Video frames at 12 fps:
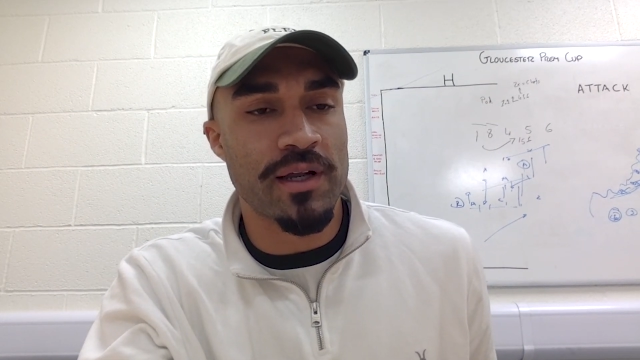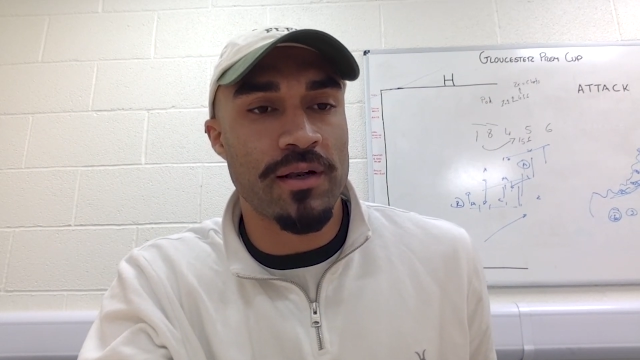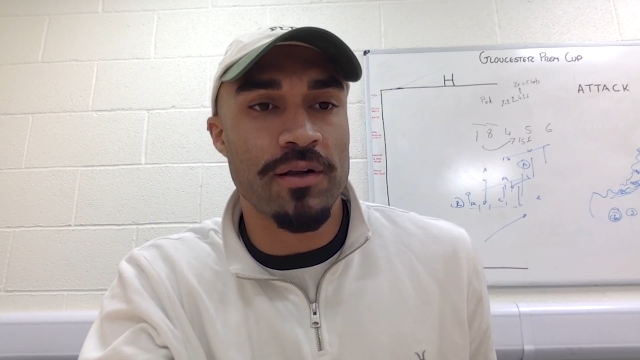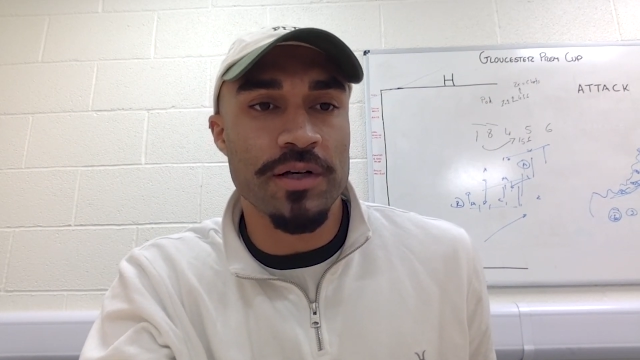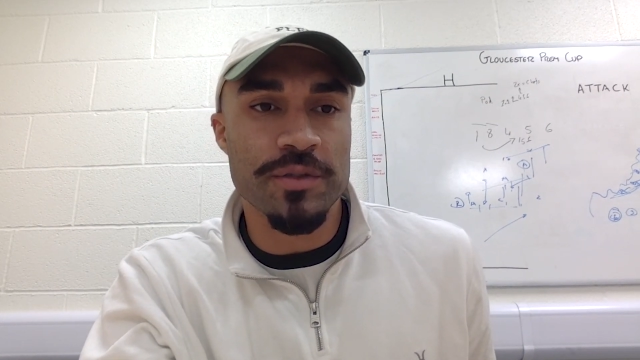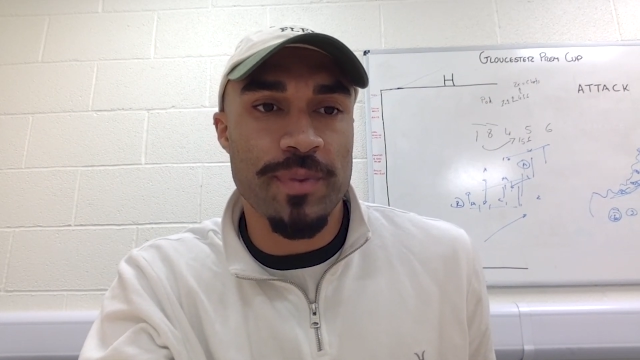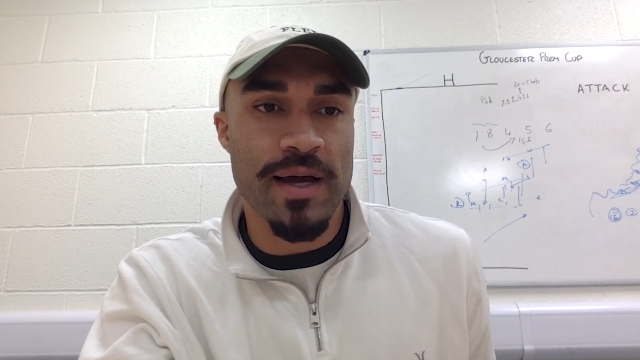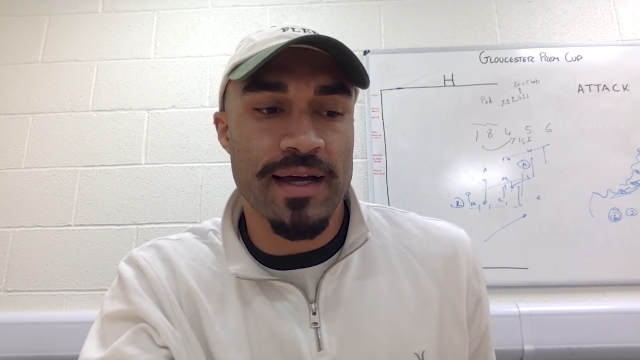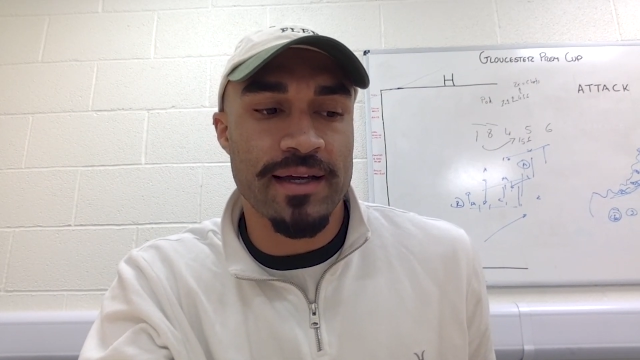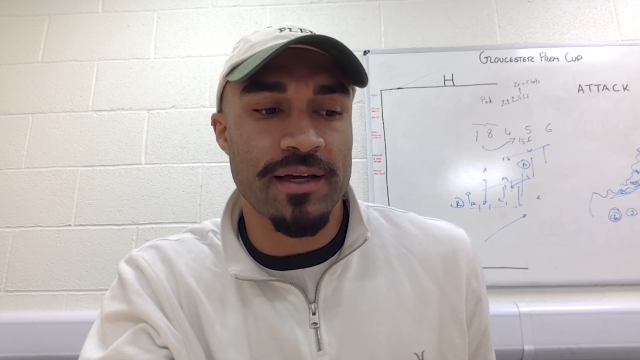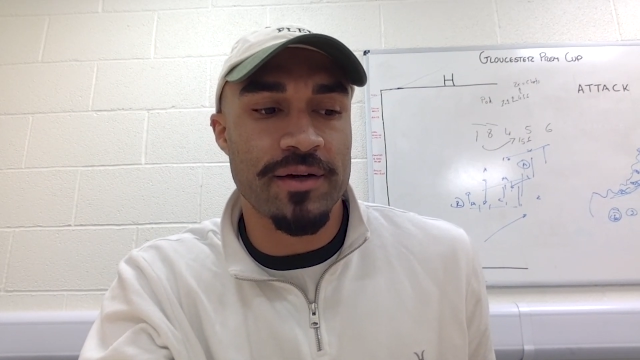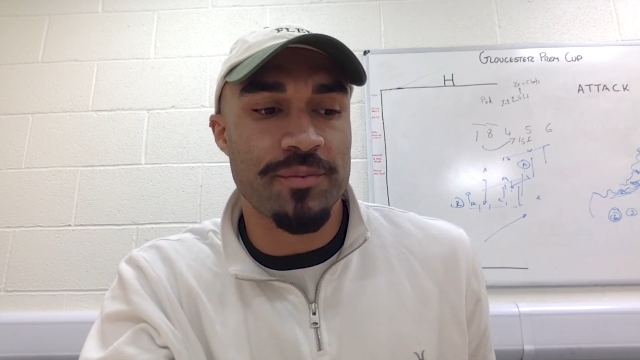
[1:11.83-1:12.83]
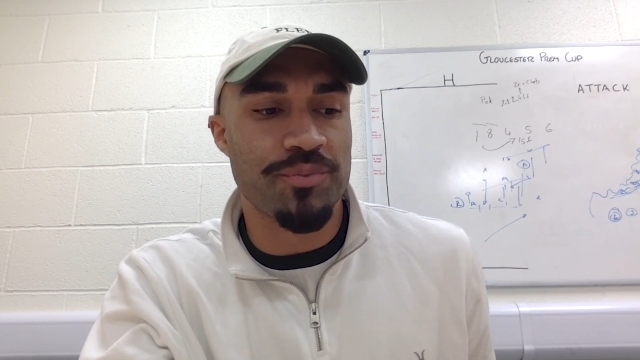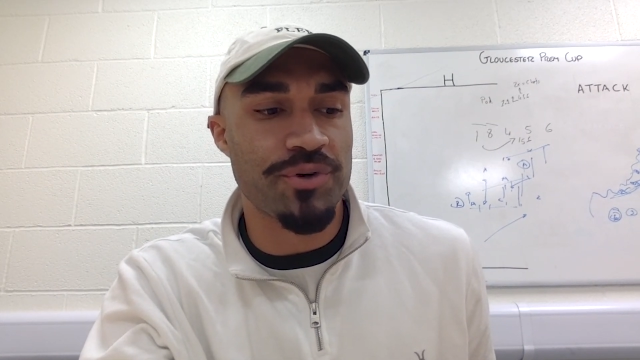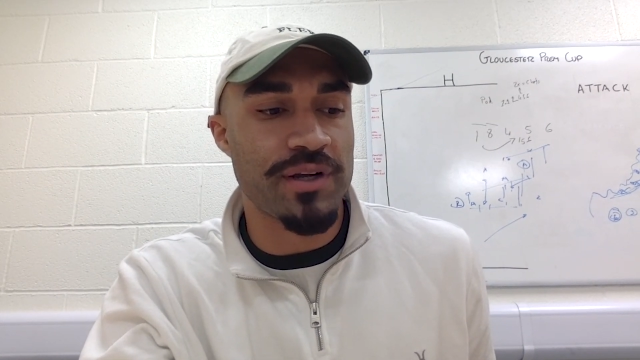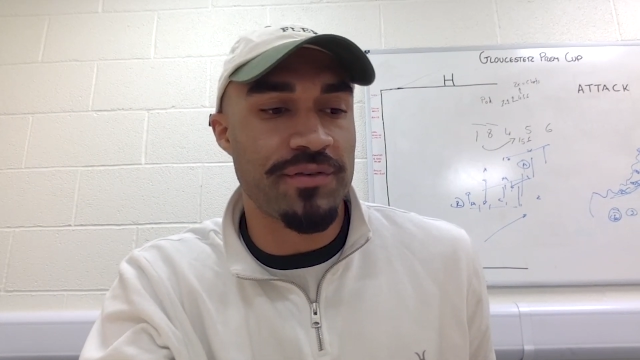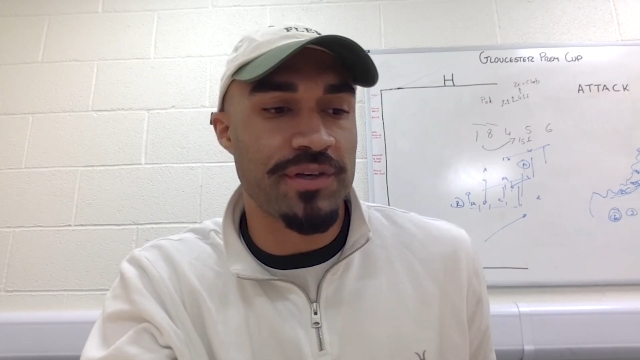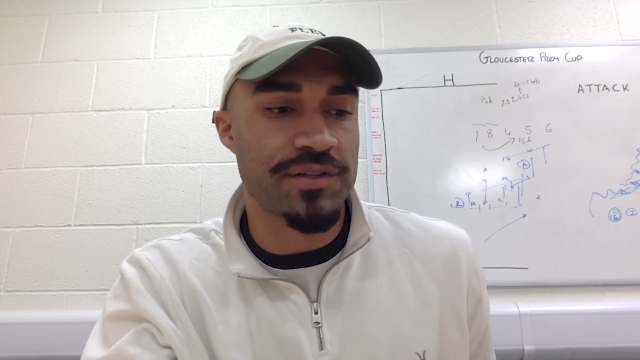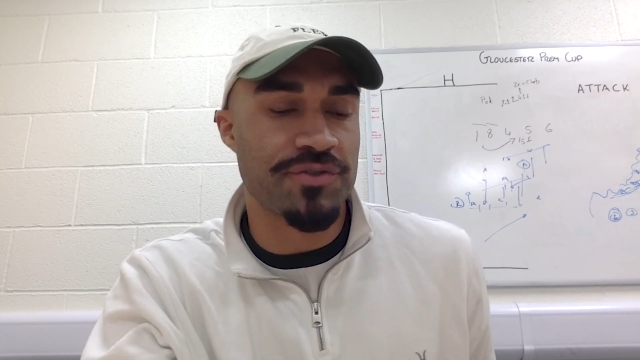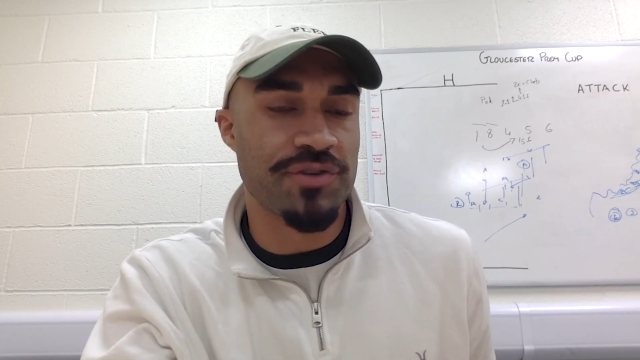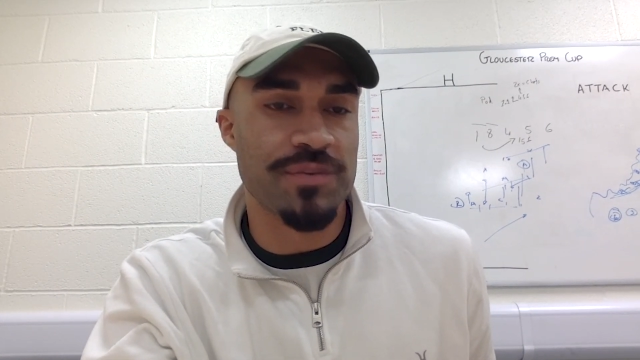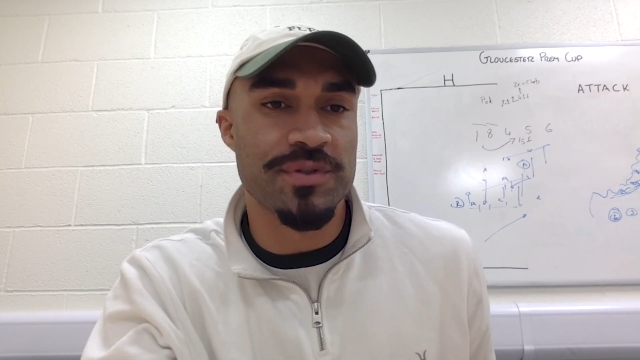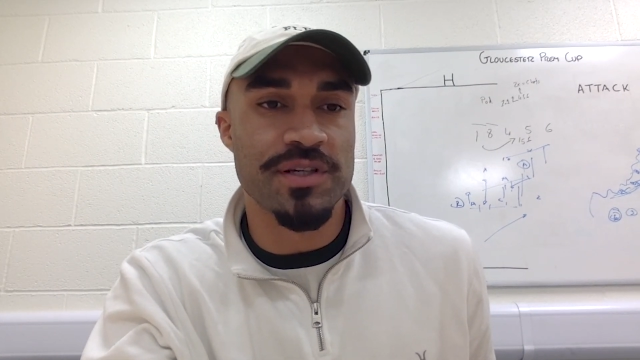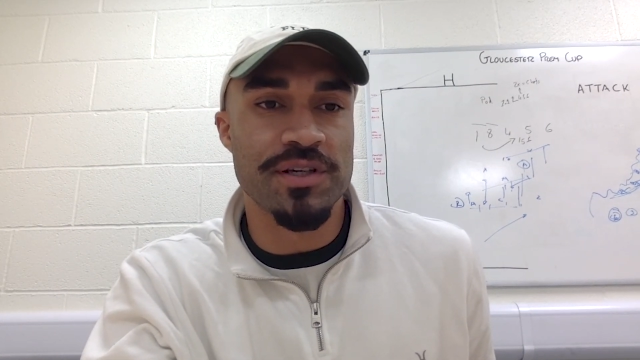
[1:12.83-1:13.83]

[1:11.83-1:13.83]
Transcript: we kind of looked back at previous trips